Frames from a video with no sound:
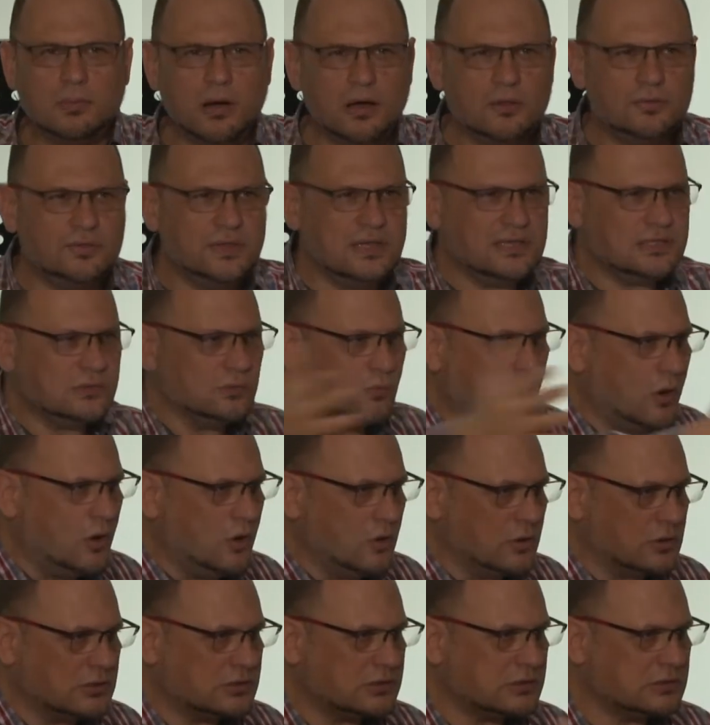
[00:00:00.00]
about these
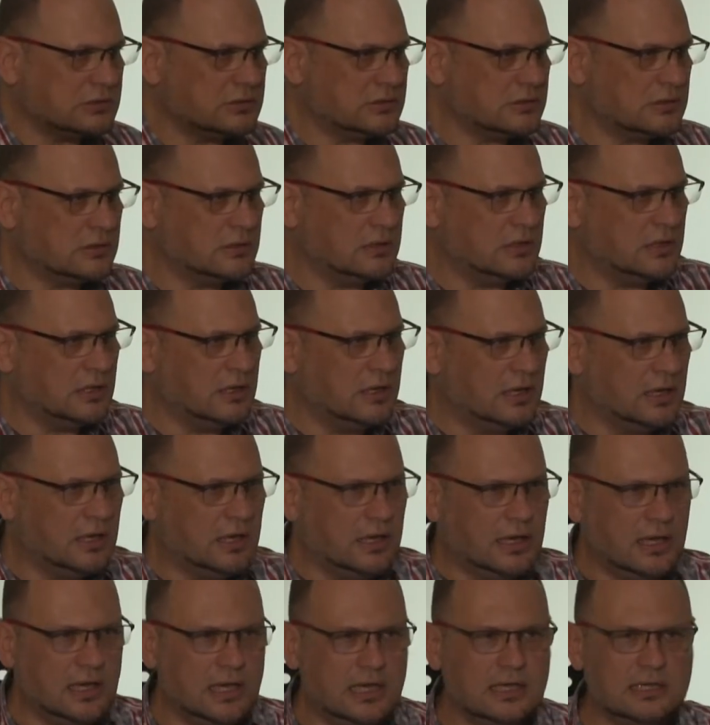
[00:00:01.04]
walls.
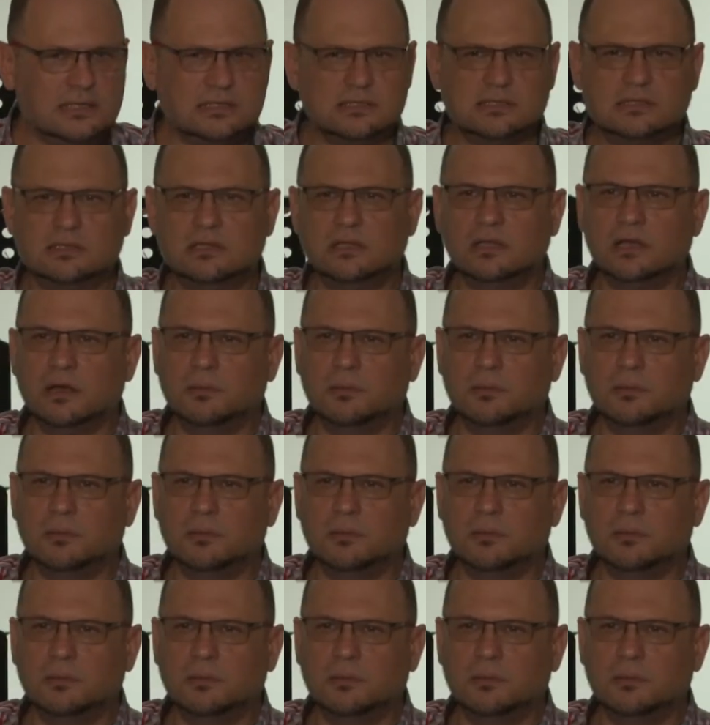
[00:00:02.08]
It's